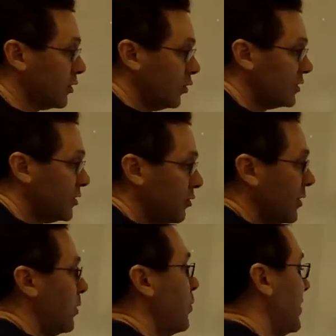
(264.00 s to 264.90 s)
closer or
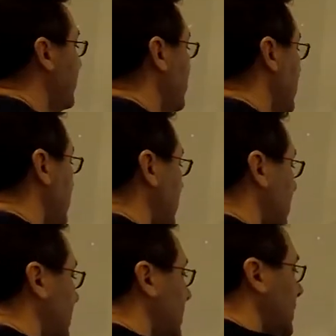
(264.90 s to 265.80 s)
away from the
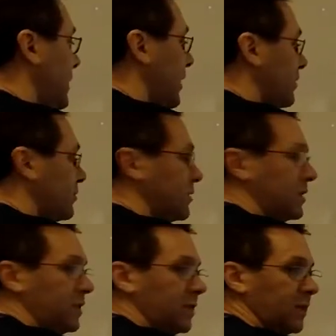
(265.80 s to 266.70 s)
normal. Now,
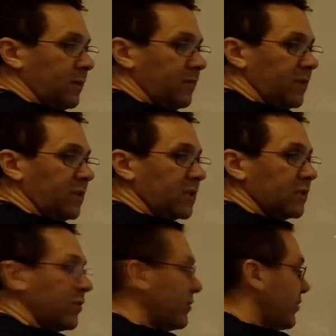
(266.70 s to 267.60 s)
the index
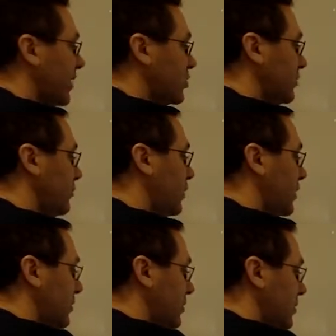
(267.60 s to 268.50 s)
of refraction of
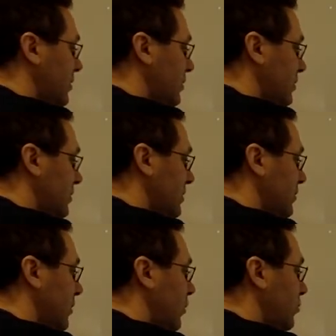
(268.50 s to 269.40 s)
water is
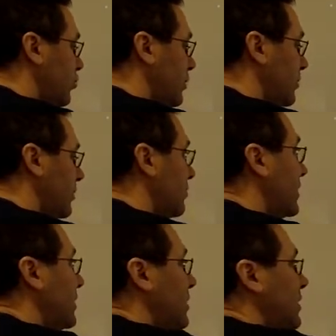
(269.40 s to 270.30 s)
about
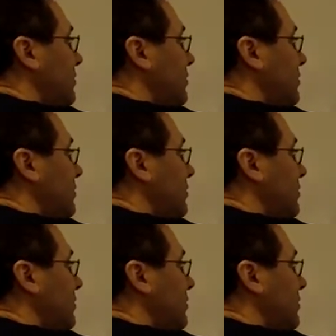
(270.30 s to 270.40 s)
1.33.